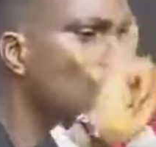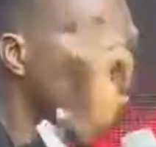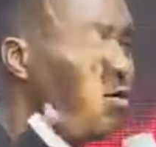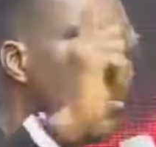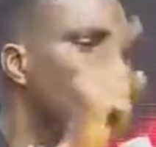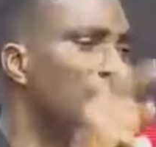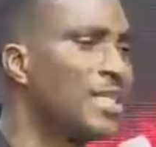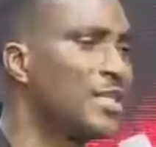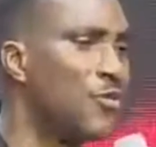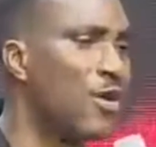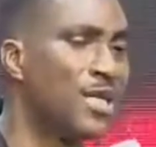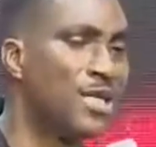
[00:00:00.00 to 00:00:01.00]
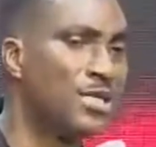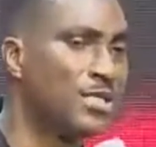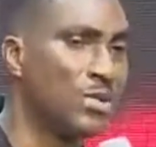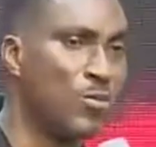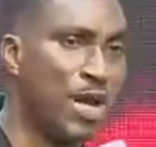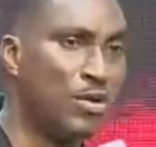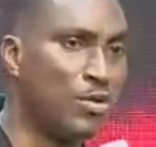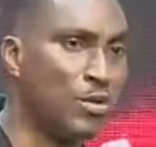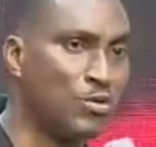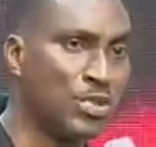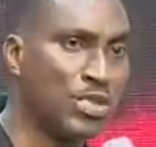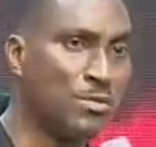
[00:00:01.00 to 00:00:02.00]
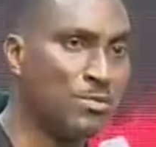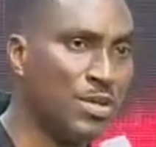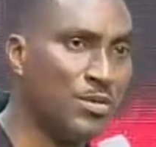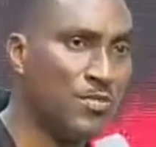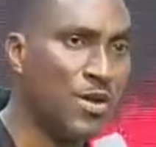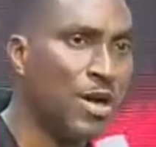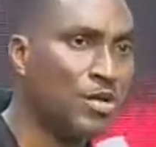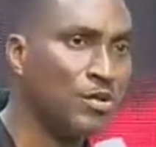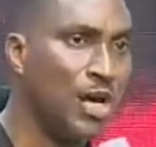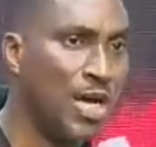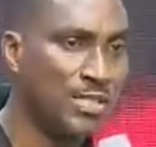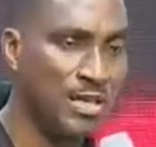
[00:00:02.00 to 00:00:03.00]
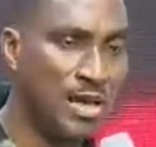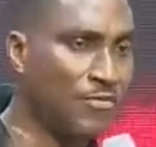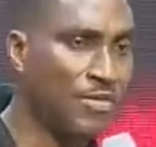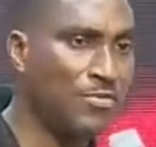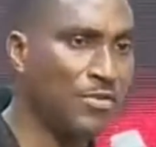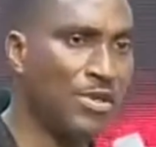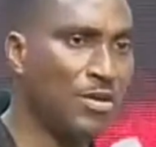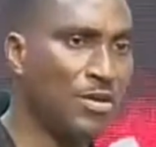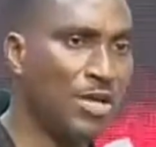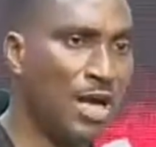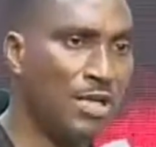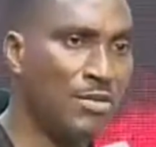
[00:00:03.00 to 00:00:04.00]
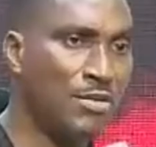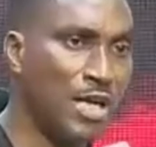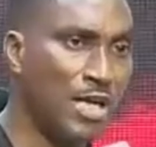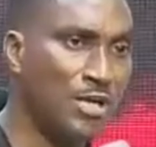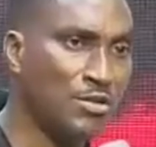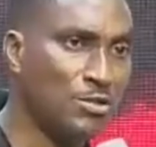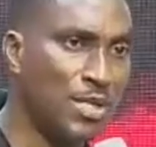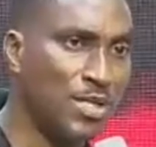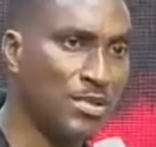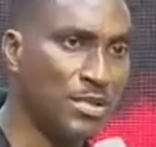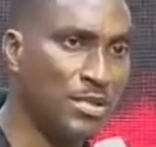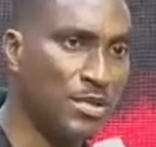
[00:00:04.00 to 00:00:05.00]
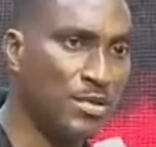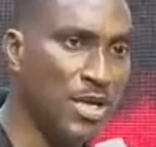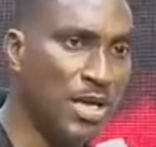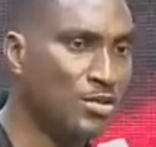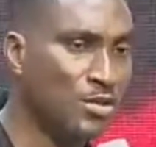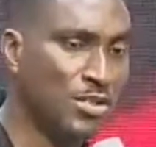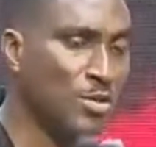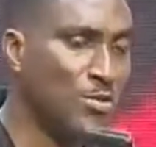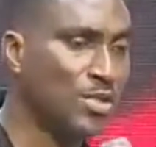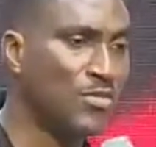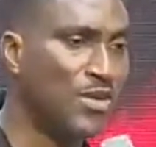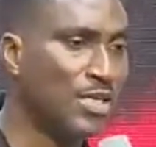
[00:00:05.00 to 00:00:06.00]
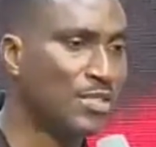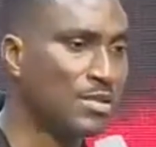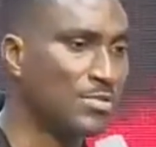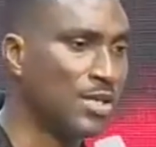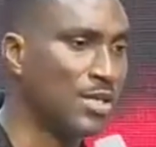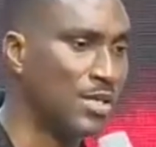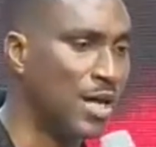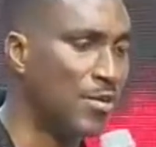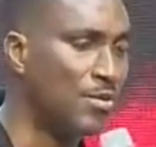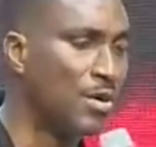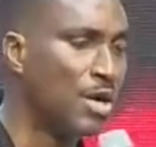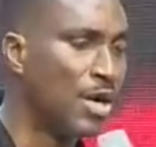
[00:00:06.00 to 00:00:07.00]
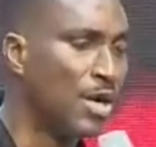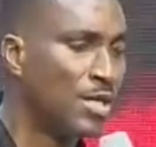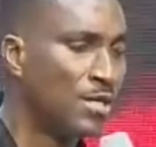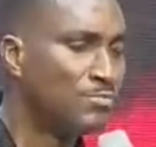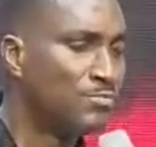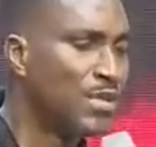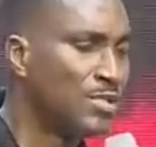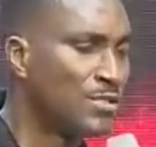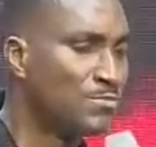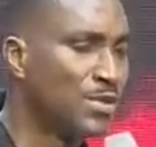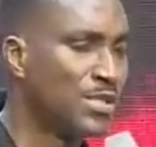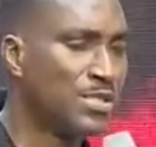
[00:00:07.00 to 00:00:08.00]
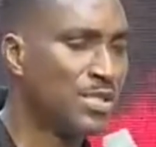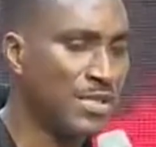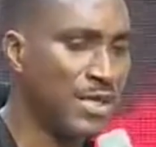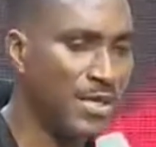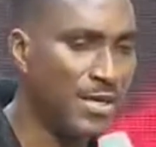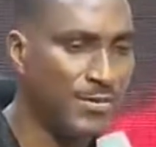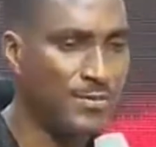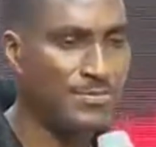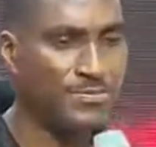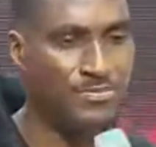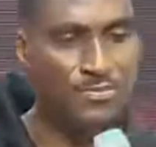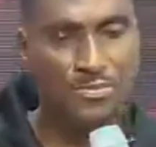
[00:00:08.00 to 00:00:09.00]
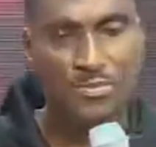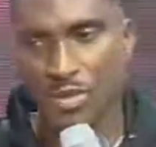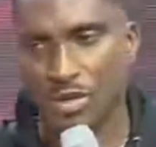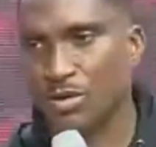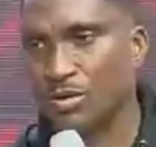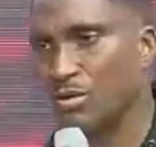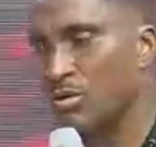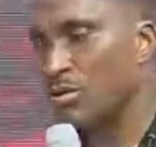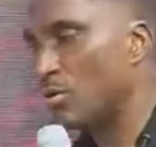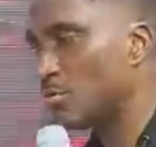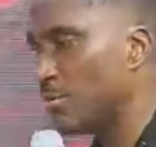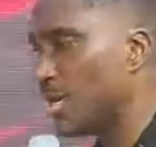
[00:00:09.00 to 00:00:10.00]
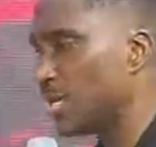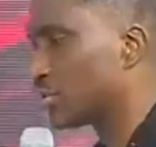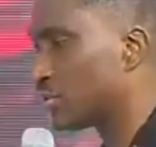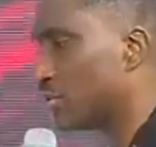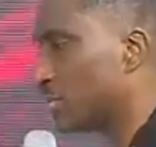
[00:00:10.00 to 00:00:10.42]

Don't miss it for any reason. We are not going to take brief. As I've given the, all the announcements, you can just say whatever is remaining now. Please be seated. God bless you.